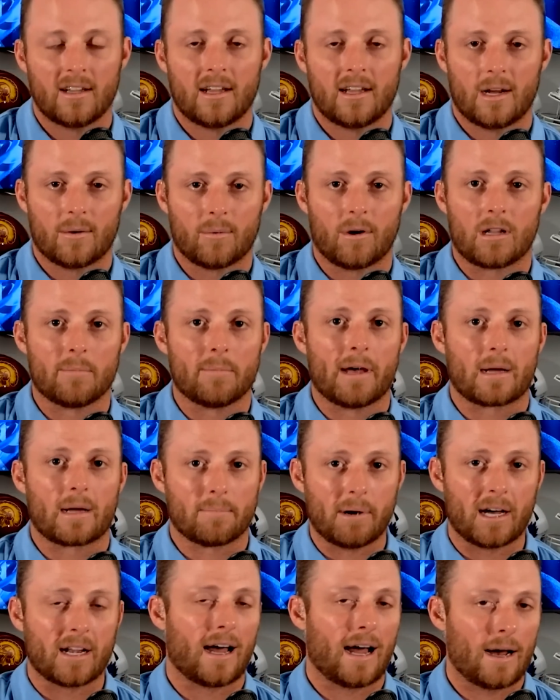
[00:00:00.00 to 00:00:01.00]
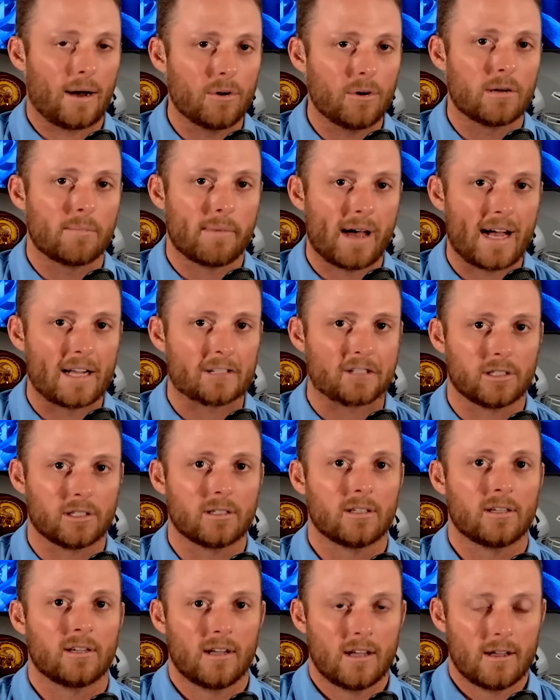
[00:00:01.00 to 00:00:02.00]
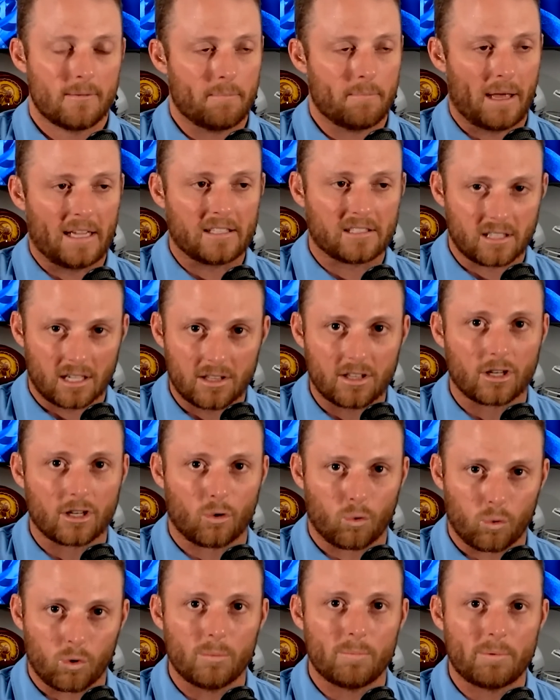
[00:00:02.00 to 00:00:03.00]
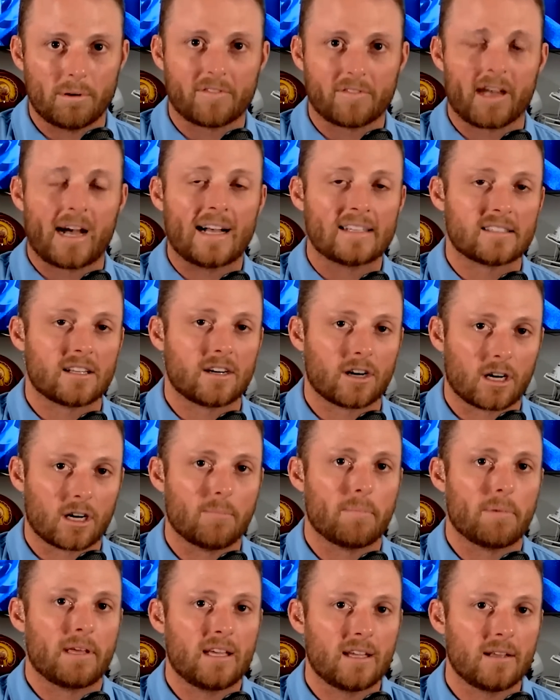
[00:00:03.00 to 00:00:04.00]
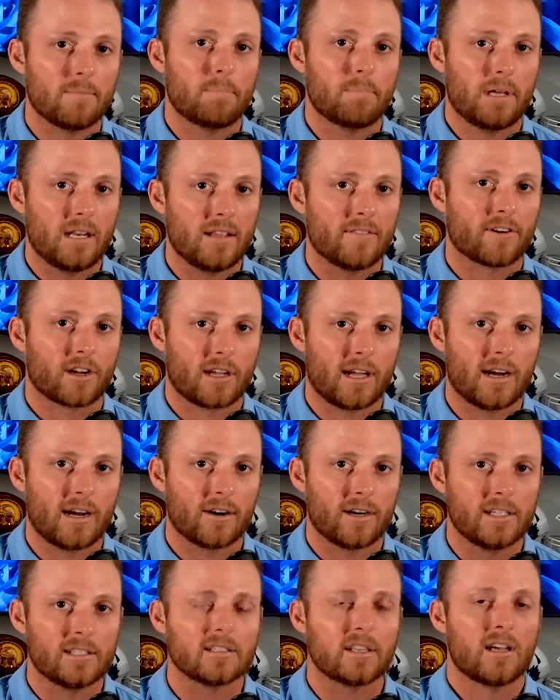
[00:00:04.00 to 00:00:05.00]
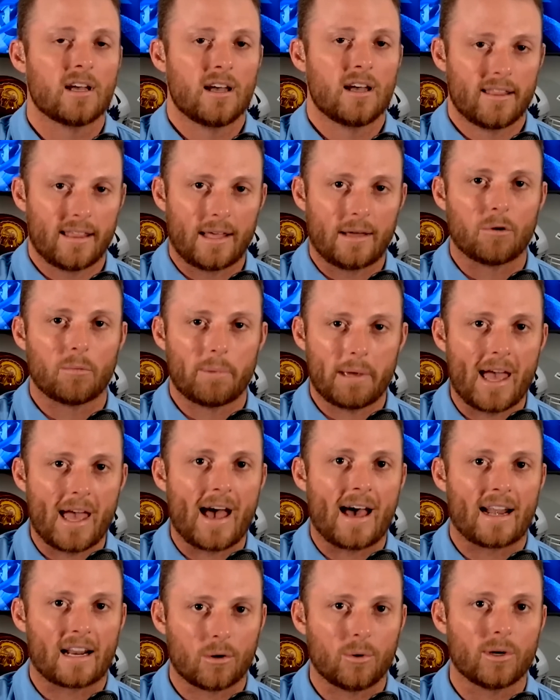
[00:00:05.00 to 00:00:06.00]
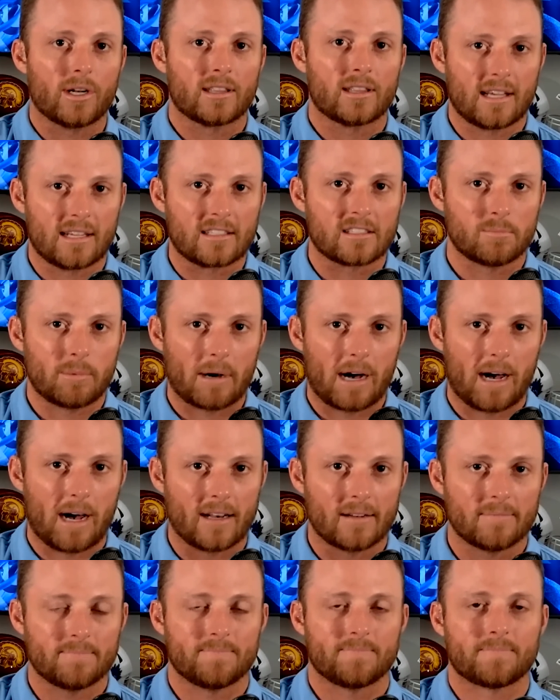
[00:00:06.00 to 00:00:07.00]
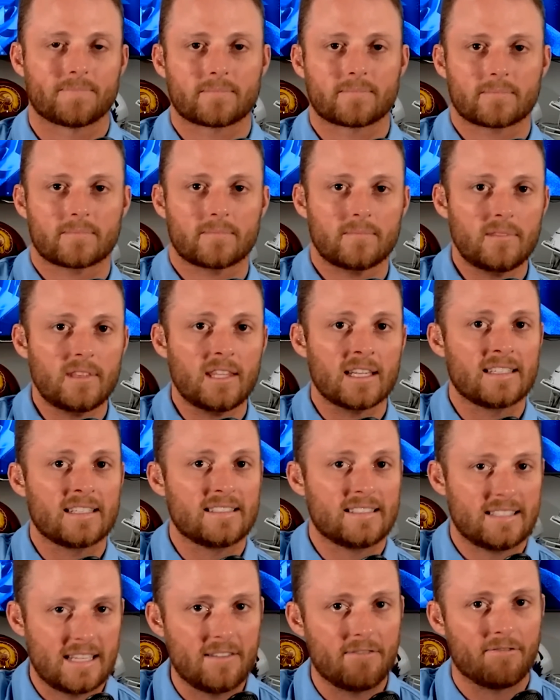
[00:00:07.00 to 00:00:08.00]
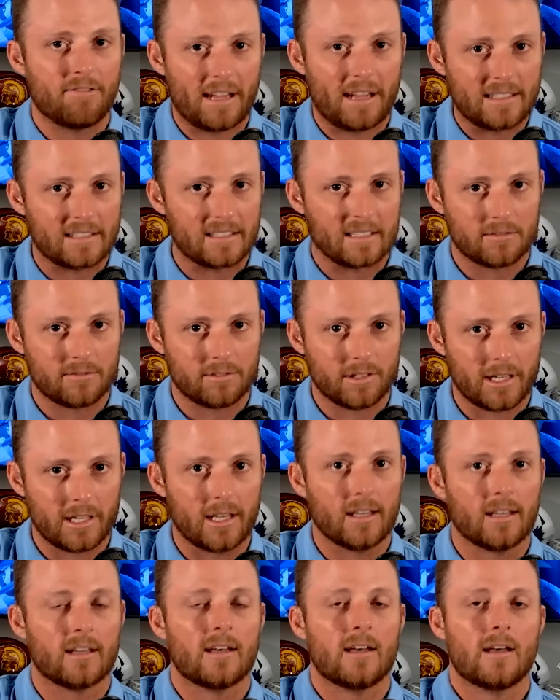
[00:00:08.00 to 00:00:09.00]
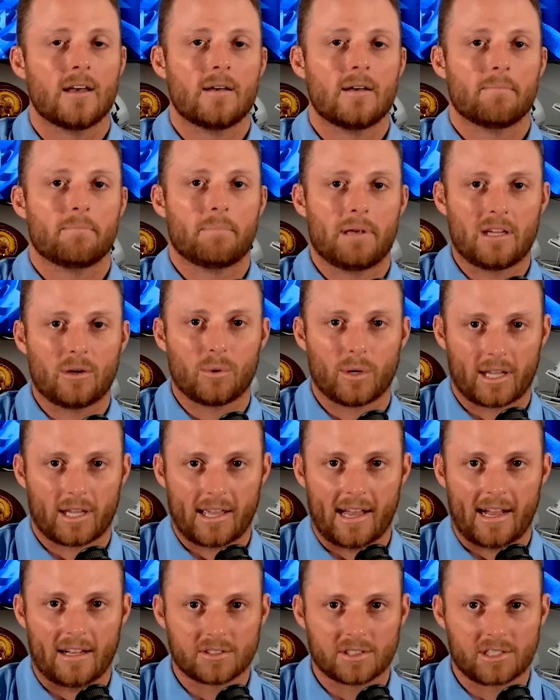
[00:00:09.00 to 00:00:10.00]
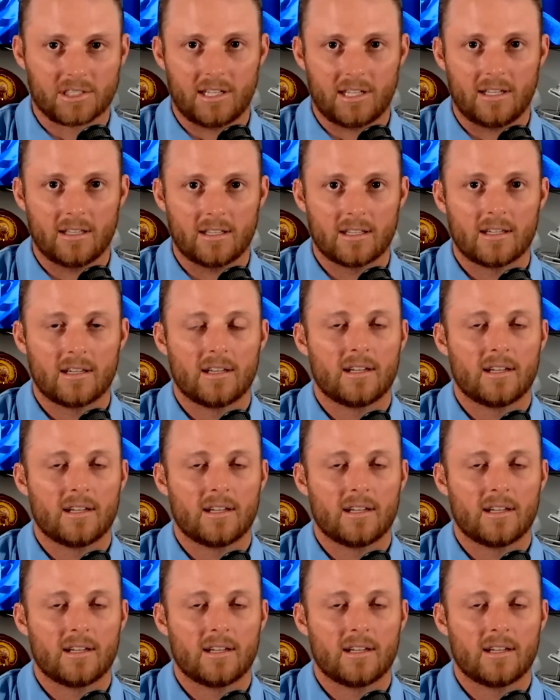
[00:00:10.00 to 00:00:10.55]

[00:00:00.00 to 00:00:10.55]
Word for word: at running back. But I would imagine, based on the group of guys that are competing, competing for carries, they will be adequate at that spot. Defensively, Pete Kwiatkowski,